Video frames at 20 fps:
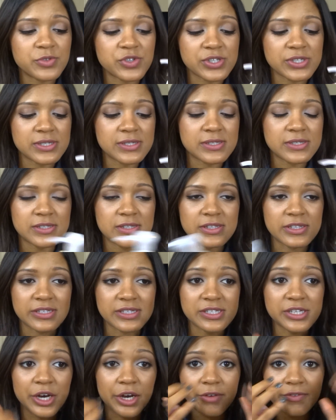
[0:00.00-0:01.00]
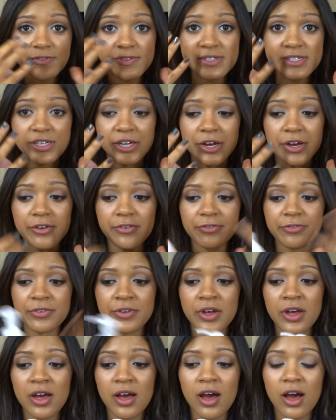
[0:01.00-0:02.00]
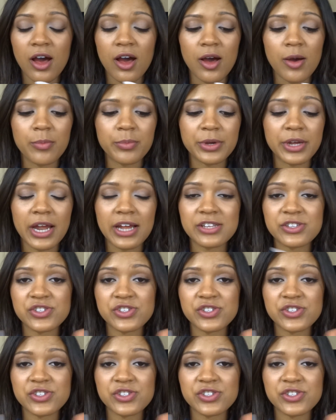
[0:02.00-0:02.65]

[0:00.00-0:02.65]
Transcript: just the tough stuff. But I